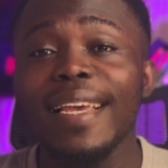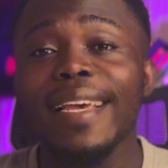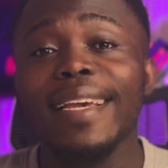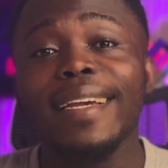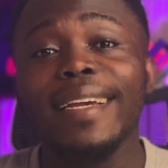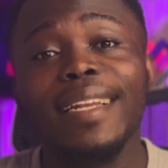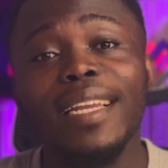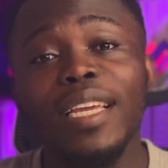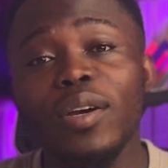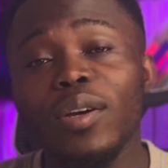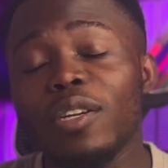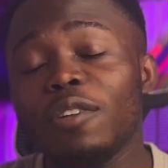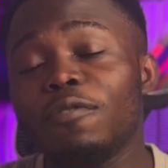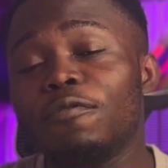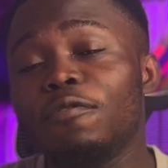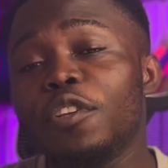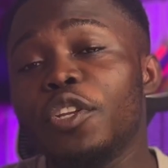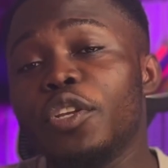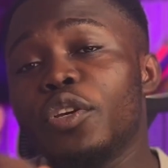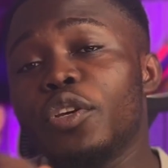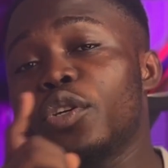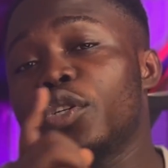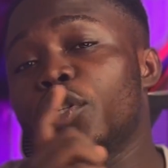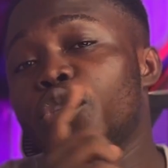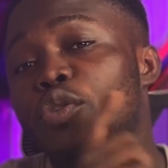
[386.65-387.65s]
click on the
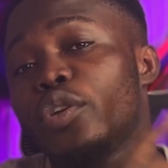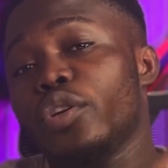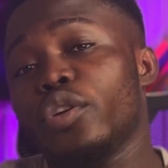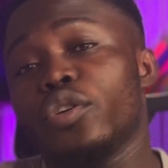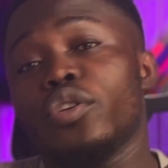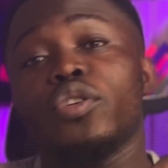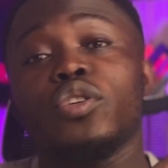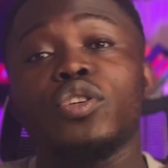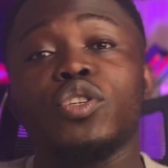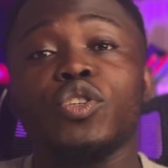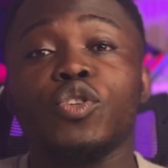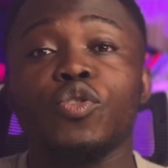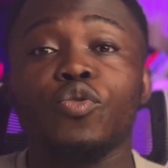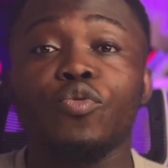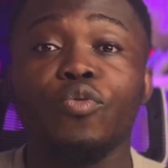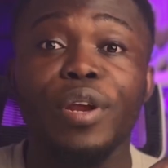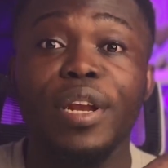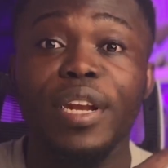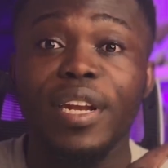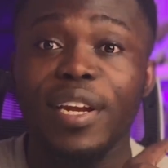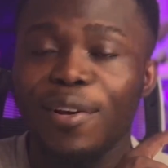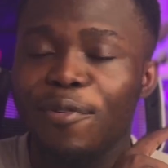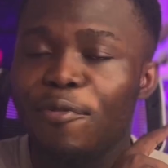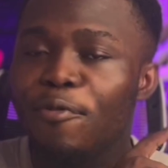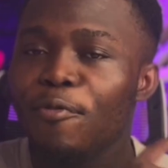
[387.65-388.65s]
video showing on your
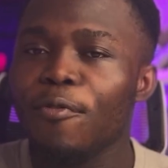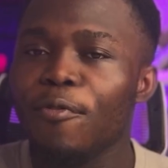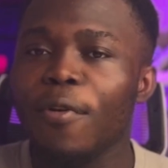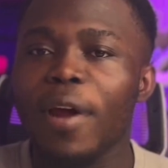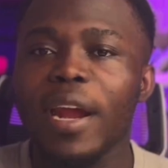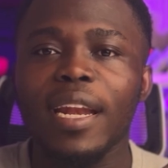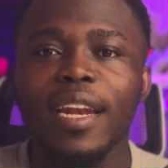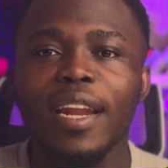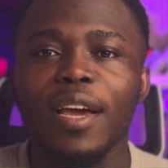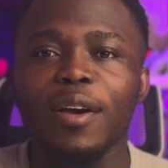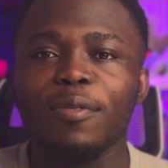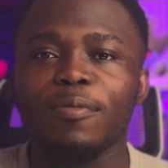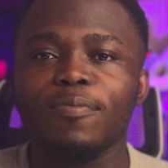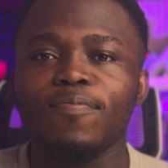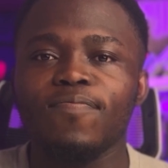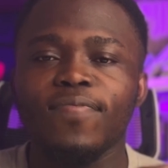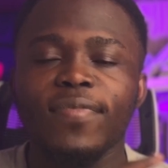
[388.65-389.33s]
screen right now.